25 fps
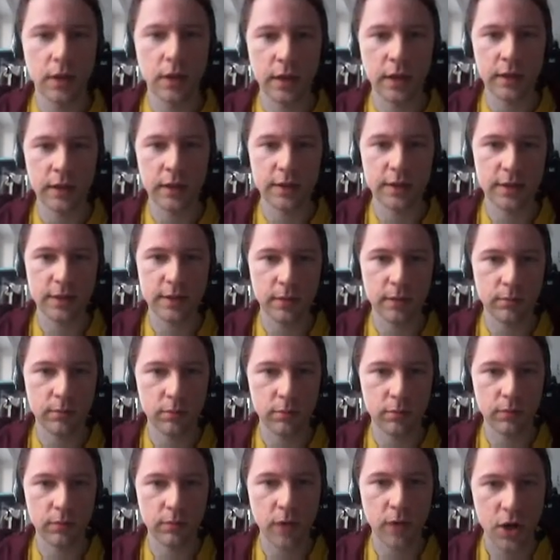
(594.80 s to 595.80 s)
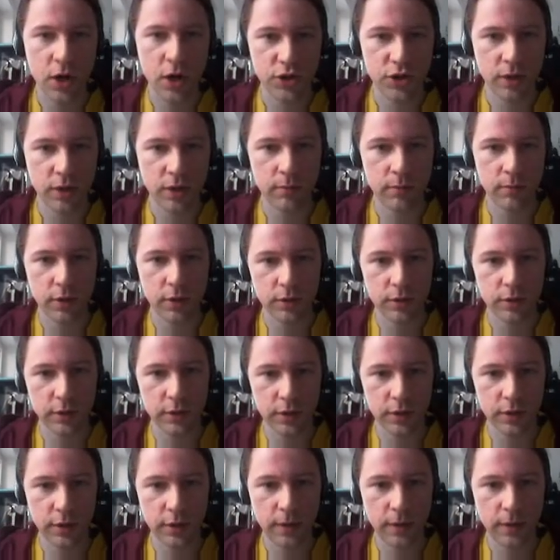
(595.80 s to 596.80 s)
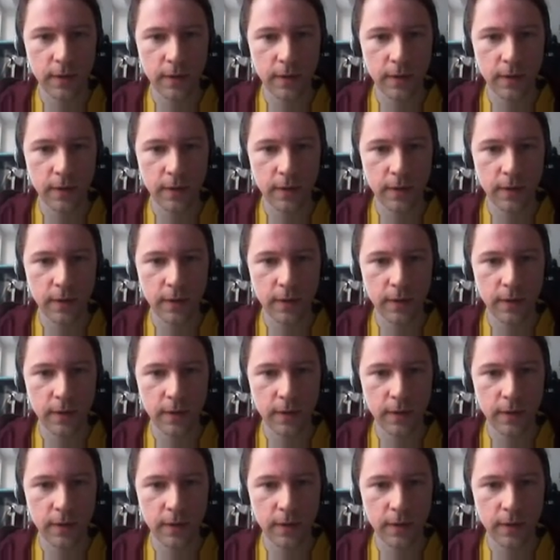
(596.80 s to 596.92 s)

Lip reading: add some large number to it.